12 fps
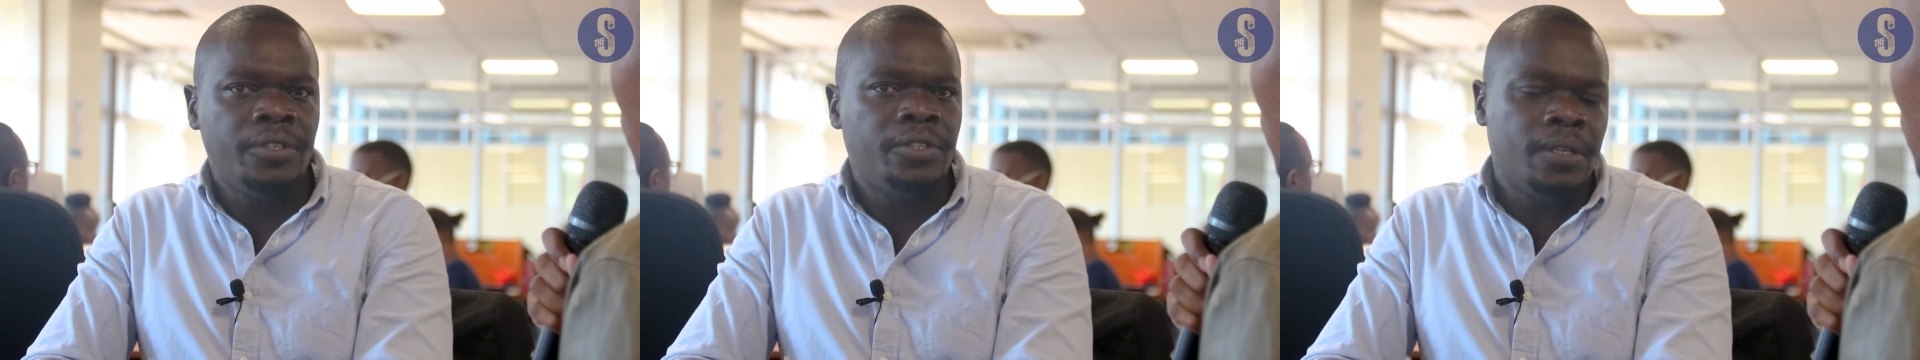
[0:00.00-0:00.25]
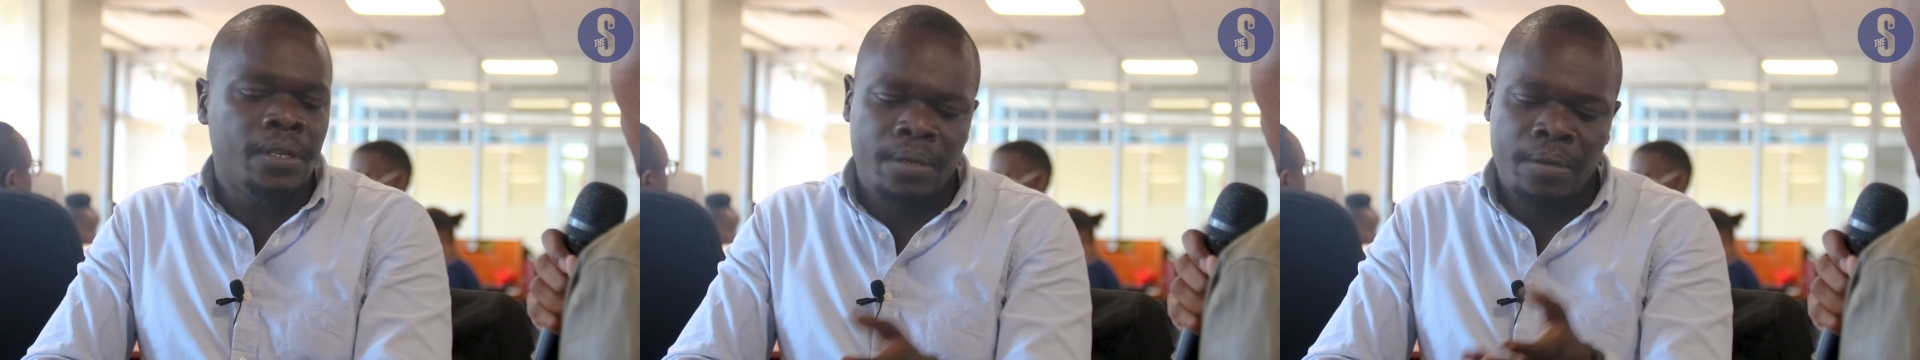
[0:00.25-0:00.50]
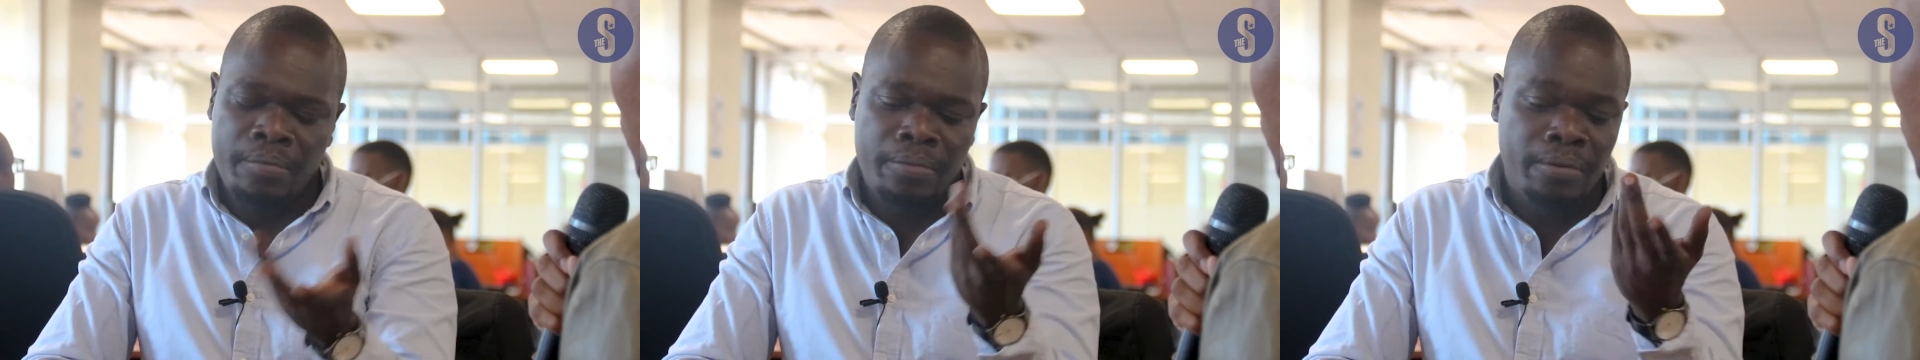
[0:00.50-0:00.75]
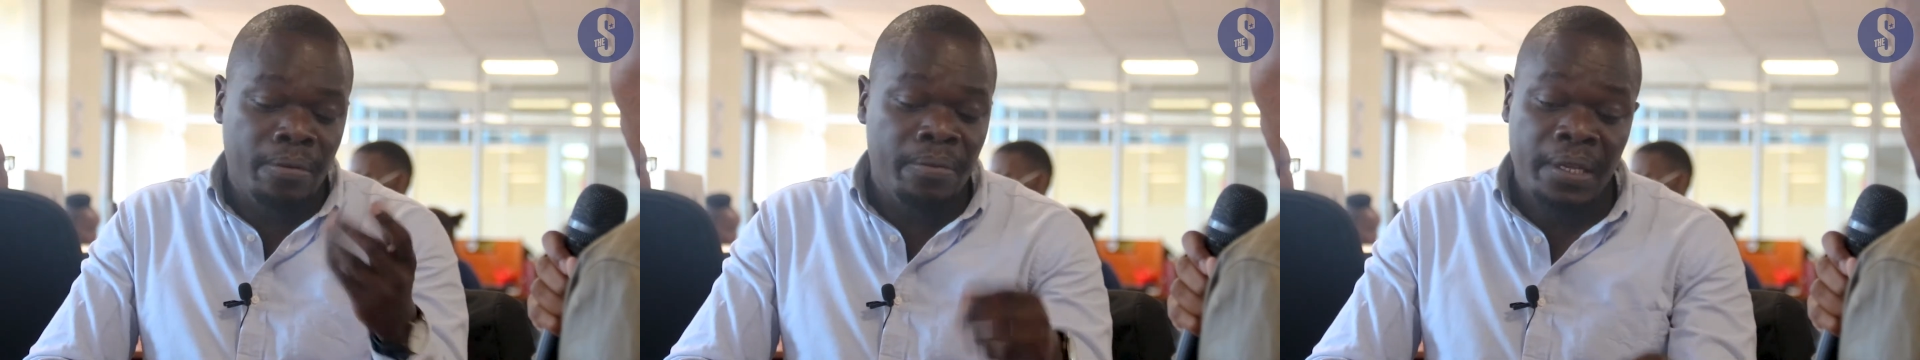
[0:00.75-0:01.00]
teach
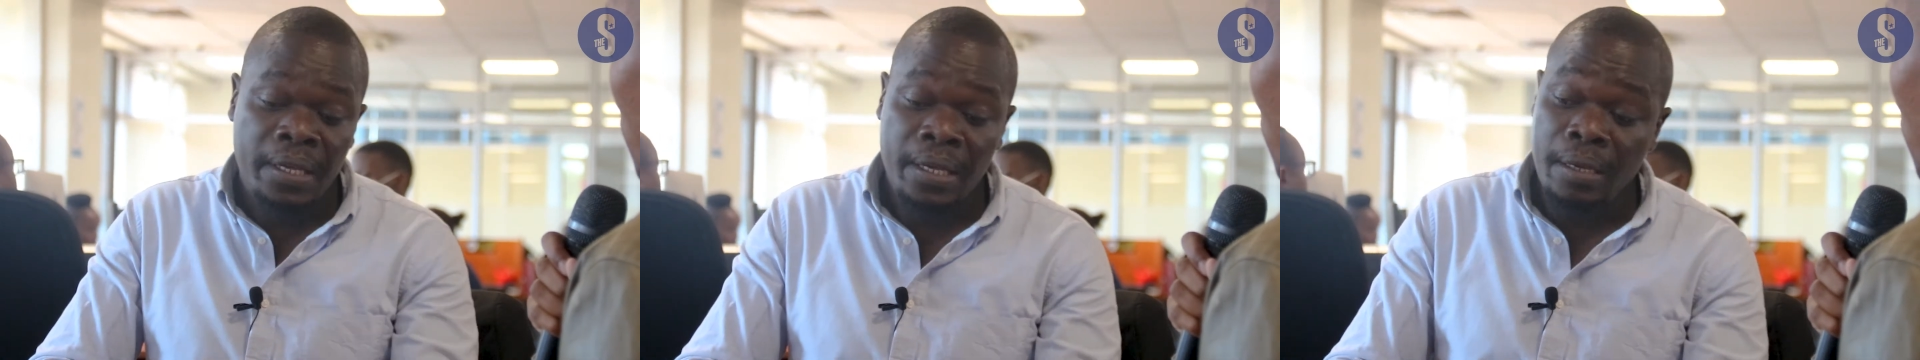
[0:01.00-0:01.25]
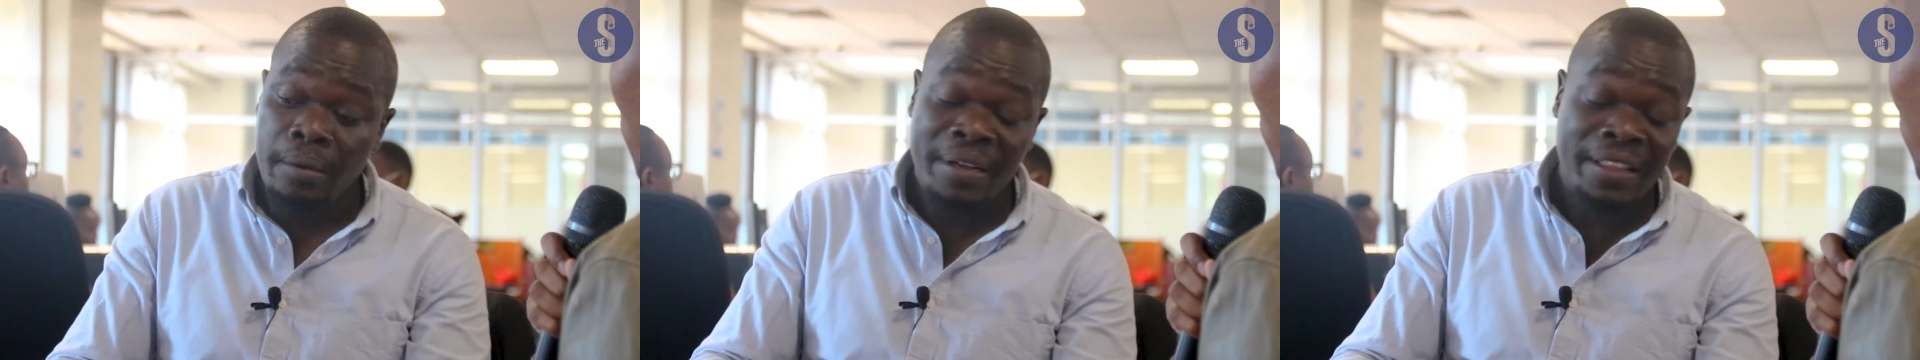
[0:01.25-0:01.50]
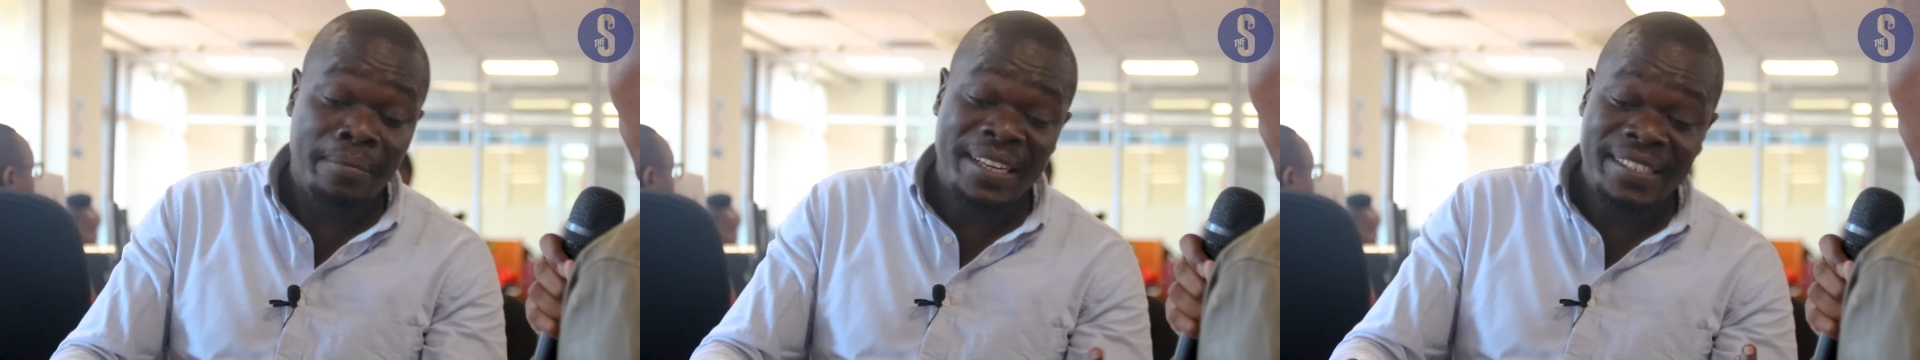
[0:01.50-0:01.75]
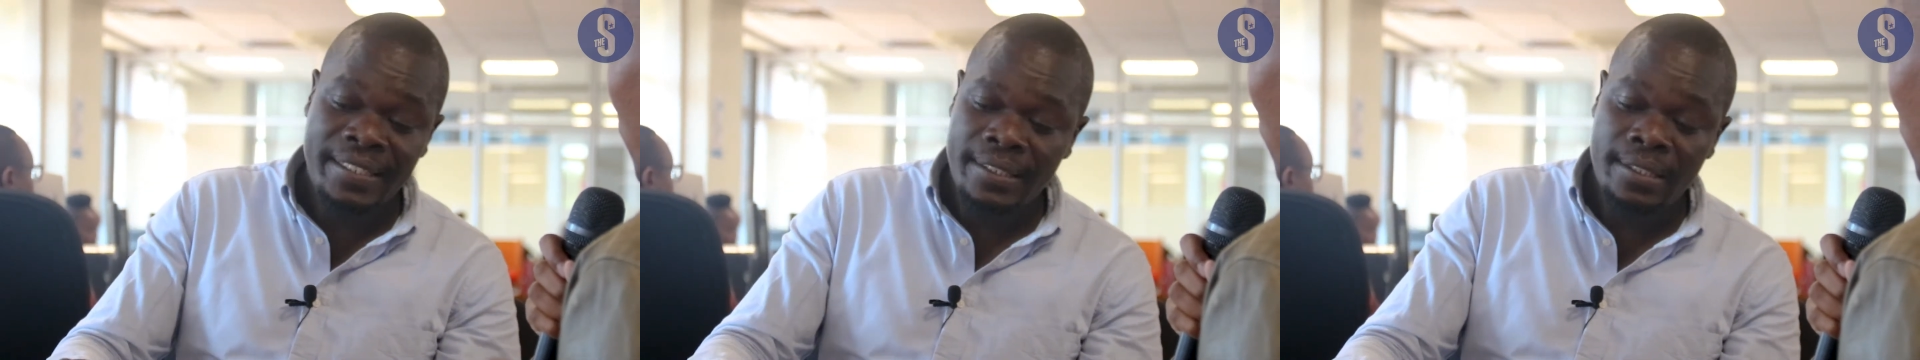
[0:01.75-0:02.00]
probably
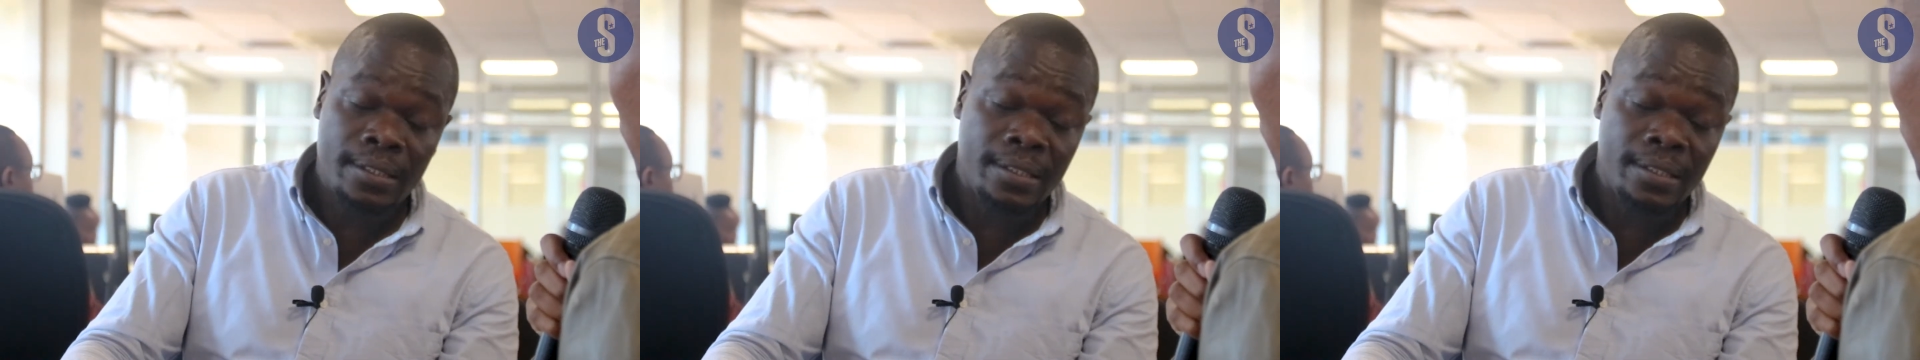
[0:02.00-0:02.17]
mathematics,